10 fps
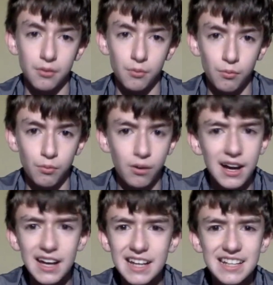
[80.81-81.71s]

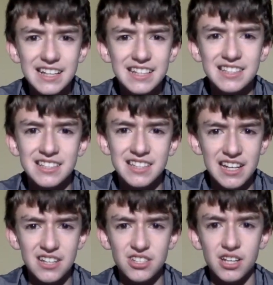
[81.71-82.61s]
Why is
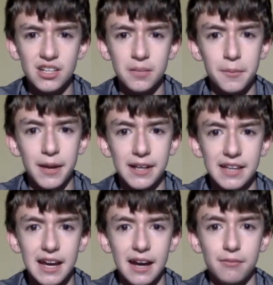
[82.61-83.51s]
Dian Sheng coming back
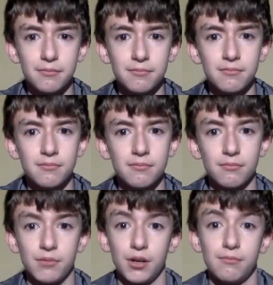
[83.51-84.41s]
now?
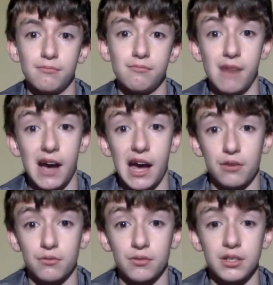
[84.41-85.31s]
Well, I
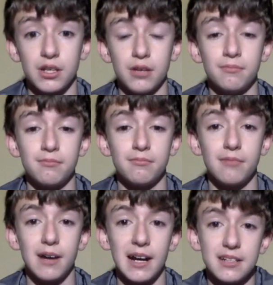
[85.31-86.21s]
don't really know.
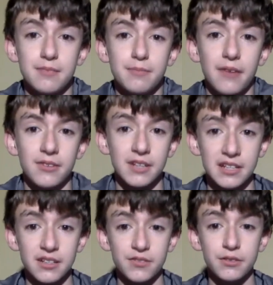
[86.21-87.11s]
I didn't bother
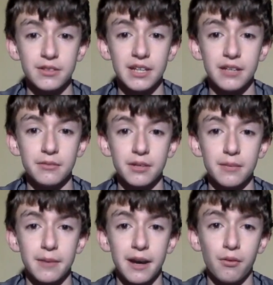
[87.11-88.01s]
interviewing anyone
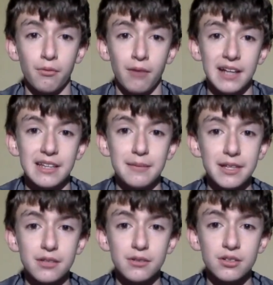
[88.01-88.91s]
about why they
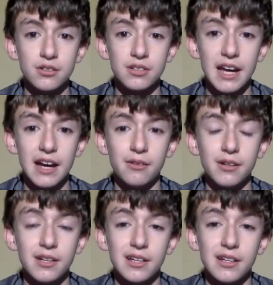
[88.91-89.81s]
made their return now,
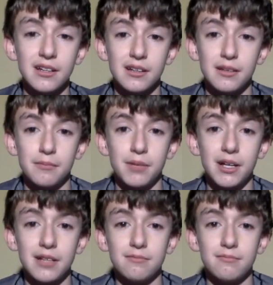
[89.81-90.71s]
but,